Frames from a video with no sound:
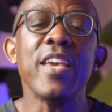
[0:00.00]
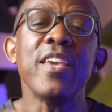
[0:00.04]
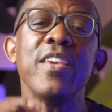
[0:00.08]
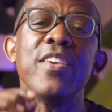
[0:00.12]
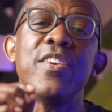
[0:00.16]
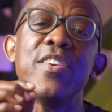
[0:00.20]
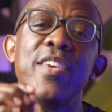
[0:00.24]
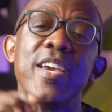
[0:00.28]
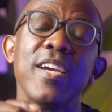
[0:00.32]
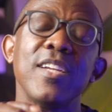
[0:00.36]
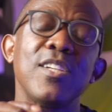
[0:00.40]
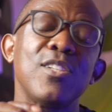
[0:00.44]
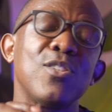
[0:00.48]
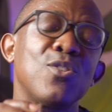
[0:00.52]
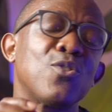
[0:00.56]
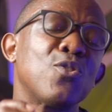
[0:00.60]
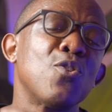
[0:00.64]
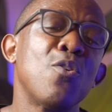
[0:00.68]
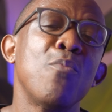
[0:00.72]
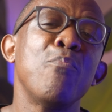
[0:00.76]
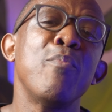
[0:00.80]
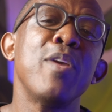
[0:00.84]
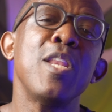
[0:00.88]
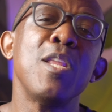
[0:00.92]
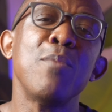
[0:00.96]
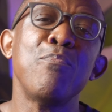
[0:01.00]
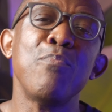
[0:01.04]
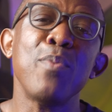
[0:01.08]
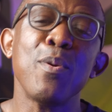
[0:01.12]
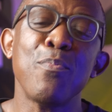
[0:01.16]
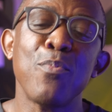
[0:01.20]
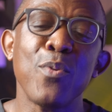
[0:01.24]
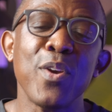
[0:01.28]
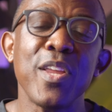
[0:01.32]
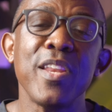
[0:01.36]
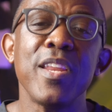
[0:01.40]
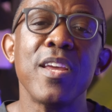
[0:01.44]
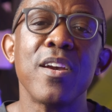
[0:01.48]
Yet, so many
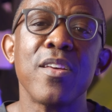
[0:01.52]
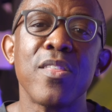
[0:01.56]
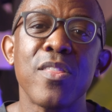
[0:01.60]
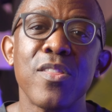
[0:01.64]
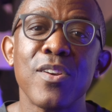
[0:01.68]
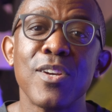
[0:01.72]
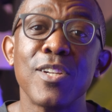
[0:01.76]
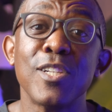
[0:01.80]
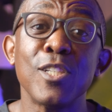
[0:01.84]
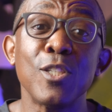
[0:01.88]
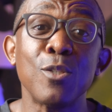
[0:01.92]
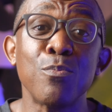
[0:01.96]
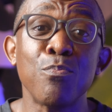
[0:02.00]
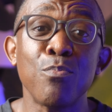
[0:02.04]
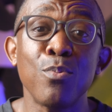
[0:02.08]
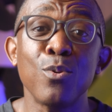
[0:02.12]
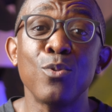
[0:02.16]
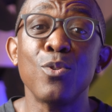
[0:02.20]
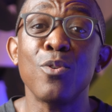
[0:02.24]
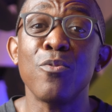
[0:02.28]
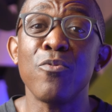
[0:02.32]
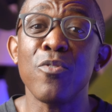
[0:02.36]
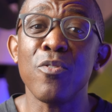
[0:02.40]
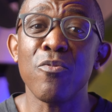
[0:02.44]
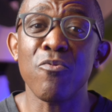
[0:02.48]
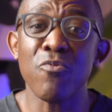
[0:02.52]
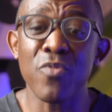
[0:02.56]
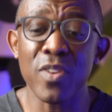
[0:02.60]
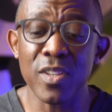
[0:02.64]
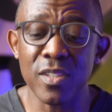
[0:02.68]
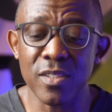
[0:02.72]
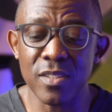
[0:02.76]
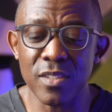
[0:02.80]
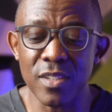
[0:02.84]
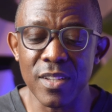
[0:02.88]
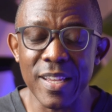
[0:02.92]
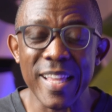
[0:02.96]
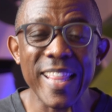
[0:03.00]
people in their thirties put off
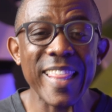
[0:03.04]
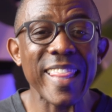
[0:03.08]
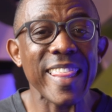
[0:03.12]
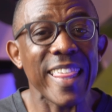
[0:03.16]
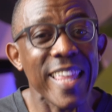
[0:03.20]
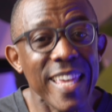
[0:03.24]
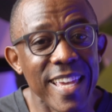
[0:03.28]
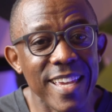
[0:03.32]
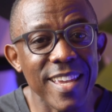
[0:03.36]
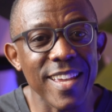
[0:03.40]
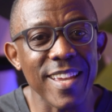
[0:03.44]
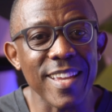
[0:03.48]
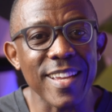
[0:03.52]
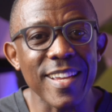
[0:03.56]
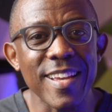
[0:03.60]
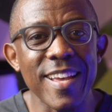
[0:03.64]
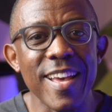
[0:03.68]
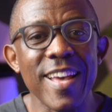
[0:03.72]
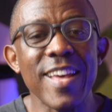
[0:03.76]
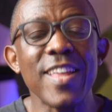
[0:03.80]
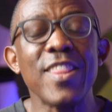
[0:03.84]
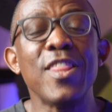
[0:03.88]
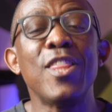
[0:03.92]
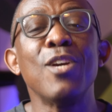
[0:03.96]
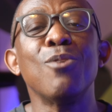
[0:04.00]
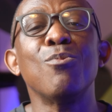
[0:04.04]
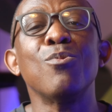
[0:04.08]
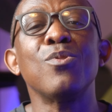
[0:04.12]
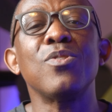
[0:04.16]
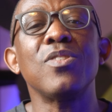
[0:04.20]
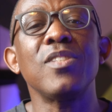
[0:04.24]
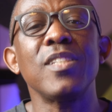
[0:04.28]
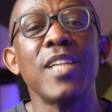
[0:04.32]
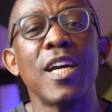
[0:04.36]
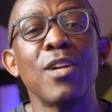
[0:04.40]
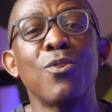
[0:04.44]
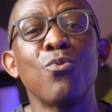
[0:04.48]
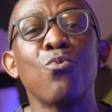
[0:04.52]
investing, thinking they will
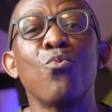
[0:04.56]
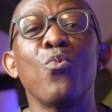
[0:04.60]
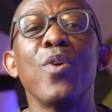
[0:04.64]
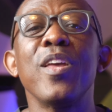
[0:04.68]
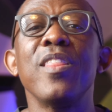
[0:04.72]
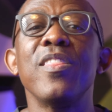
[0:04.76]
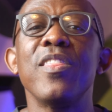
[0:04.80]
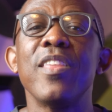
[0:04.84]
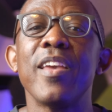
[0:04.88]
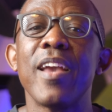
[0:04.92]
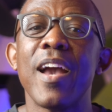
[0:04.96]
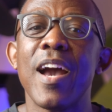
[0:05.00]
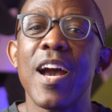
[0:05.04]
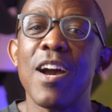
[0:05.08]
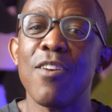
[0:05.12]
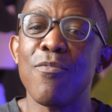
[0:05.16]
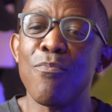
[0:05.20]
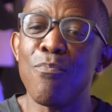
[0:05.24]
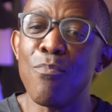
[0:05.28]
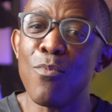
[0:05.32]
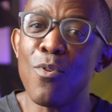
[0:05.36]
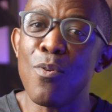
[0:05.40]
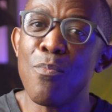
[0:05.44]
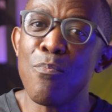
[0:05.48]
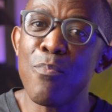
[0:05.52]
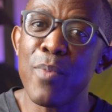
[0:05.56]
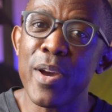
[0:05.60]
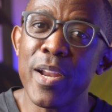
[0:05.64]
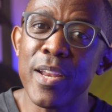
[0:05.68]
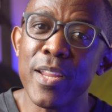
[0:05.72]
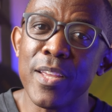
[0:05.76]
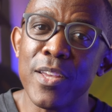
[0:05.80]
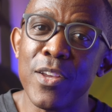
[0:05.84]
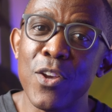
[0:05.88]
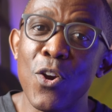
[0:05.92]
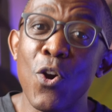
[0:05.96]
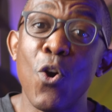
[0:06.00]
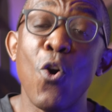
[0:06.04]
start when they have more
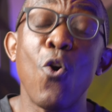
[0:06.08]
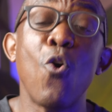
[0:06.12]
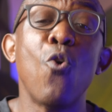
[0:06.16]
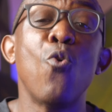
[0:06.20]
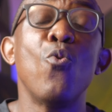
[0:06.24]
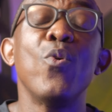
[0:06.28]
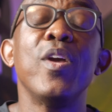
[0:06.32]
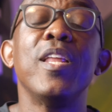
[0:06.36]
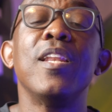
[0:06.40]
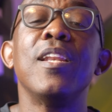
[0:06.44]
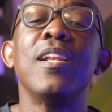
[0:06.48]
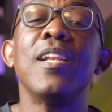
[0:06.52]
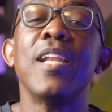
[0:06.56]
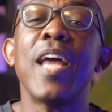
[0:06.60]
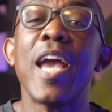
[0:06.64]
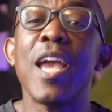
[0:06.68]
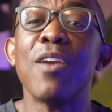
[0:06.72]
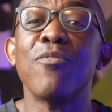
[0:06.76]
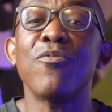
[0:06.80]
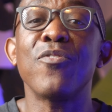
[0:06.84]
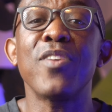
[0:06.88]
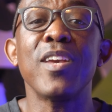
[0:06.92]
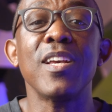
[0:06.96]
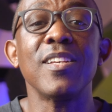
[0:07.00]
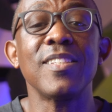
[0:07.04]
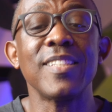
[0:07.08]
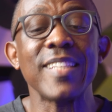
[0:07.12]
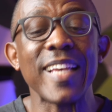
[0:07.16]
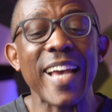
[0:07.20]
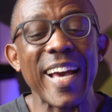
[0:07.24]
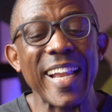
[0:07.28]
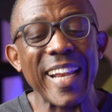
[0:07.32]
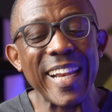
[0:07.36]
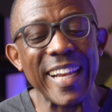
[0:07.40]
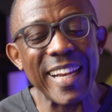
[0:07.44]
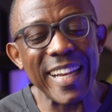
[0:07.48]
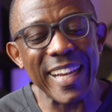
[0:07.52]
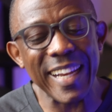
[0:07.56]
money or when life gets
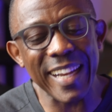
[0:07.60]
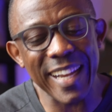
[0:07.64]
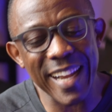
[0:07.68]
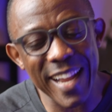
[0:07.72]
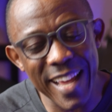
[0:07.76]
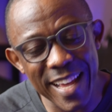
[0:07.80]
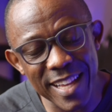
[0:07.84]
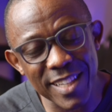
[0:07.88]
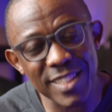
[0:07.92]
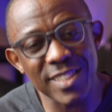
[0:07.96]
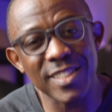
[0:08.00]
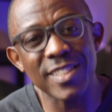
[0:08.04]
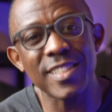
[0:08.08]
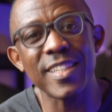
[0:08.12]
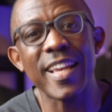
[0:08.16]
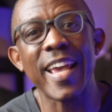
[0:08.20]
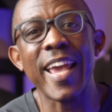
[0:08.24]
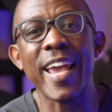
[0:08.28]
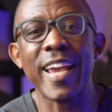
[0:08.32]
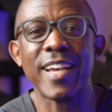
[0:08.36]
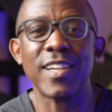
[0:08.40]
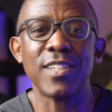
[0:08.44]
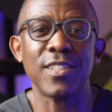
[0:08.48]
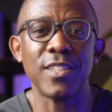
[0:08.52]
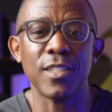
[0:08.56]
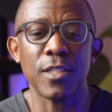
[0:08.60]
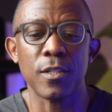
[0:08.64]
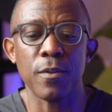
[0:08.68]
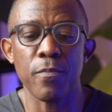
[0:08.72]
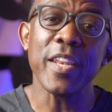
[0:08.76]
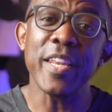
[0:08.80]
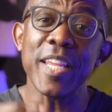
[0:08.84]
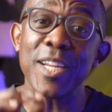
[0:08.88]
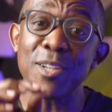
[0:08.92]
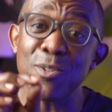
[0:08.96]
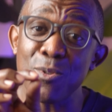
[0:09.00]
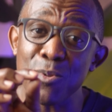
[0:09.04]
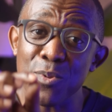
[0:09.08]
less hectic.
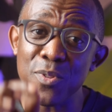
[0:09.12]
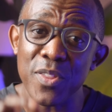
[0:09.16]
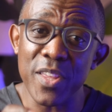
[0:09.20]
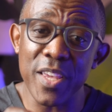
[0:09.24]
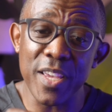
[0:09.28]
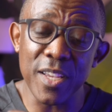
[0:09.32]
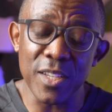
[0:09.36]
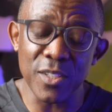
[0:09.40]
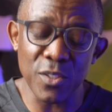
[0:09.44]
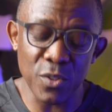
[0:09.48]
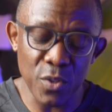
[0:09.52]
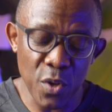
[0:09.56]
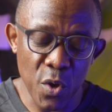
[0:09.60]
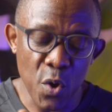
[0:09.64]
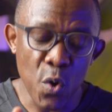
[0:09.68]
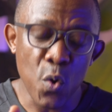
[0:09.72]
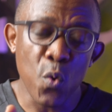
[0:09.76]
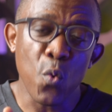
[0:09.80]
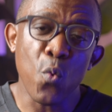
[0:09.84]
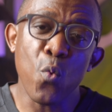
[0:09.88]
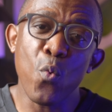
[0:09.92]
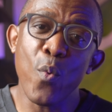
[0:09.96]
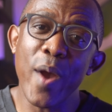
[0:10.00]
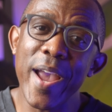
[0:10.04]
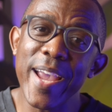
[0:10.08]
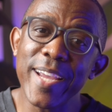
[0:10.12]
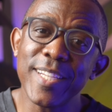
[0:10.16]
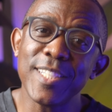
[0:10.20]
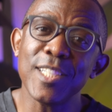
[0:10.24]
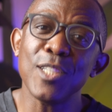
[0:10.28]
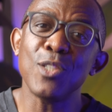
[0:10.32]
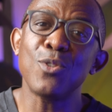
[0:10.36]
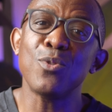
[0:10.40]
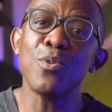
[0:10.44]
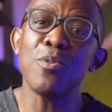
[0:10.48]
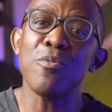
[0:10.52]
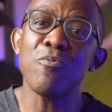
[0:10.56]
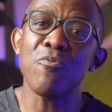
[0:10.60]
The truth is,
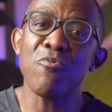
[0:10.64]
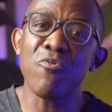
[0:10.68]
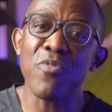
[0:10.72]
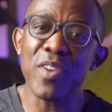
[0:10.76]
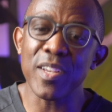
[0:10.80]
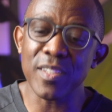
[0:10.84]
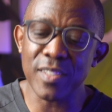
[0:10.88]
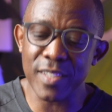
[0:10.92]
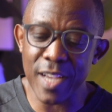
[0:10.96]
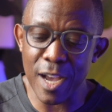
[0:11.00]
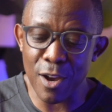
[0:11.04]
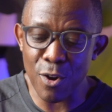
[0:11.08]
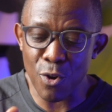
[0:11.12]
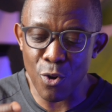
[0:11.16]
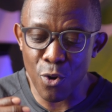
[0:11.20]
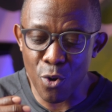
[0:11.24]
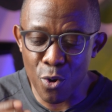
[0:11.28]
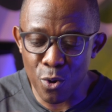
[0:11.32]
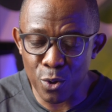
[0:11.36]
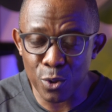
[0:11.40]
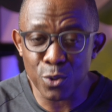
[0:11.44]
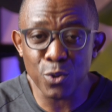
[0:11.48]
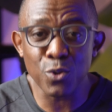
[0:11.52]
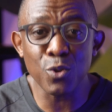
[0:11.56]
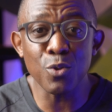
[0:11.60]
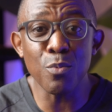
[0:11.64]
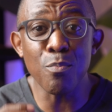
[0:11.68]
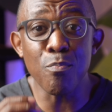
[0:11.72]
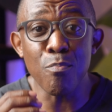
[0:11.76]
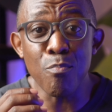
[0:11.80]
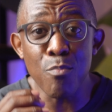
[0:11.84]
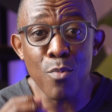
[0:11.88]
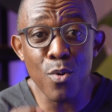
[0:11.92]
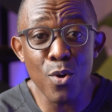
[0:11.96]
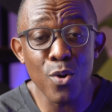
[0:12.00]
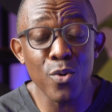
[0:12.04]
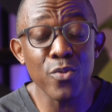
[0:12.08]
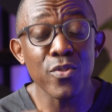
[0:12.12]
waiting to invest can cost you
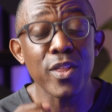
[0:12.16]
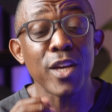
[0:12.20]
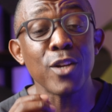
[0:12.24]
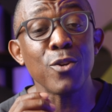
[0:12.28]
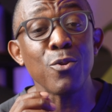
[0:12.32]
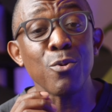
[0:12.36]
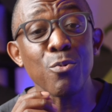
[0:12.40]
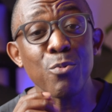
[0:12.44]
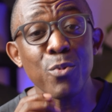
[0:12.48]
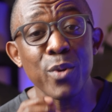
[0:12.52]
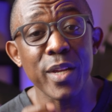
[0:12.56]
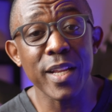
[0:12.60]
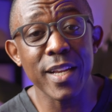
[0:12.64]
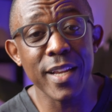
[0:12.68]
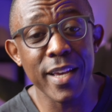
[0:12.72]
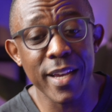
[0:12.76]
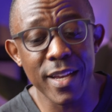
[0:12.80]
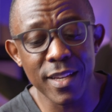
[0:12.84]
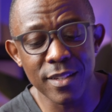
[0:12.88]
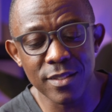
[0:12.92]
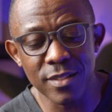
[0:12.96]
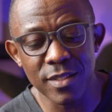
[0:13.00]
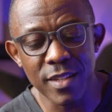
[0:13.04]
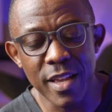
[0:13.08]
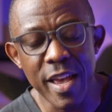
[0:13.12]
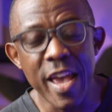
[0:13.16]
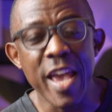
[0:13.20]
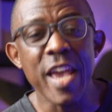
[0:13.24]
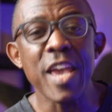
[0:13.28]
more than you realize.